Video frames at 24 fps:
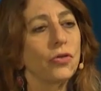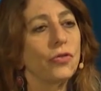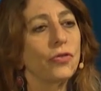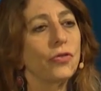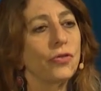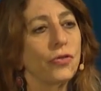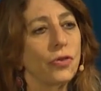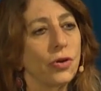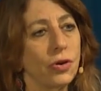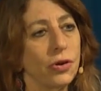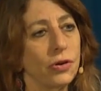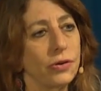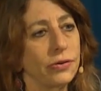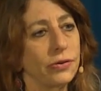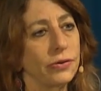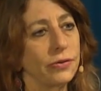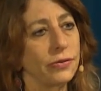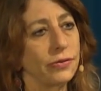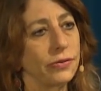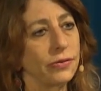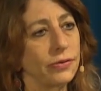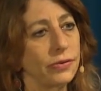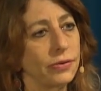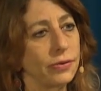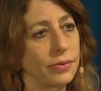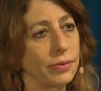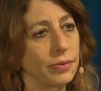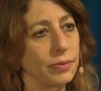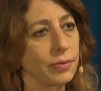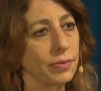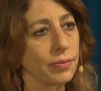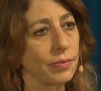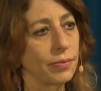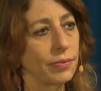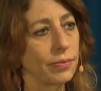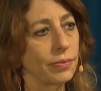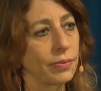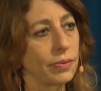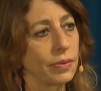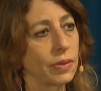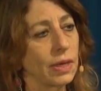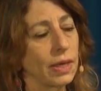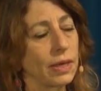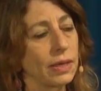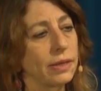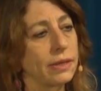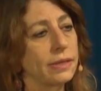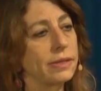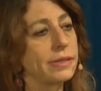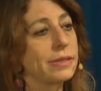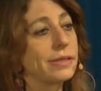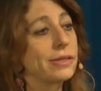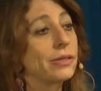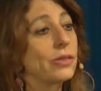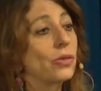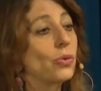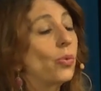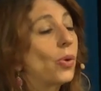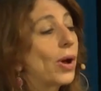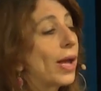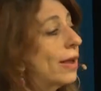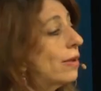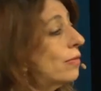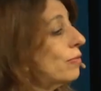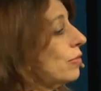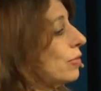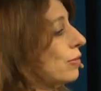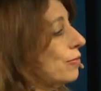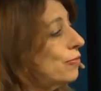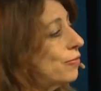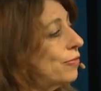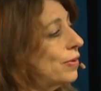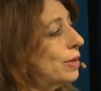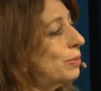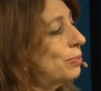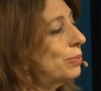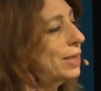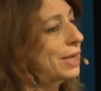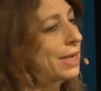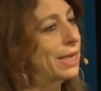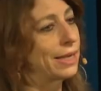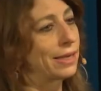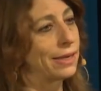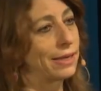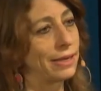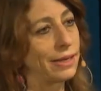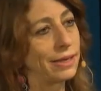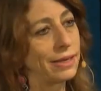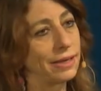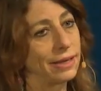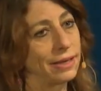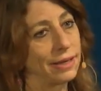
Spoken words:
first. This is the way of the feminine,